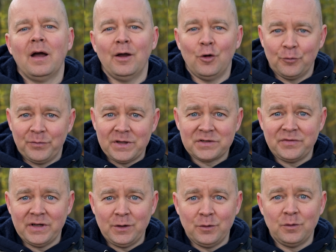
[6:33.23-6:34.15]
I hope this
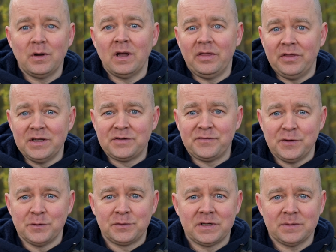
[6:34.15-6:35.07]
video and these
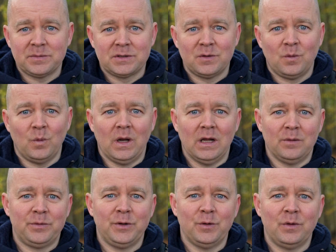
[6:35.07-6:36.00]
few tips will
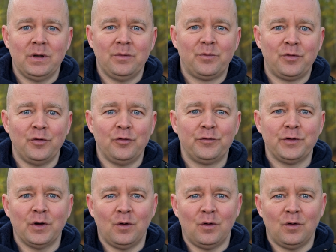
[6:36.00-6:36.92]
help you improve
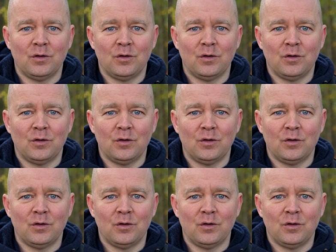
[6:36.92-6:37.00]
your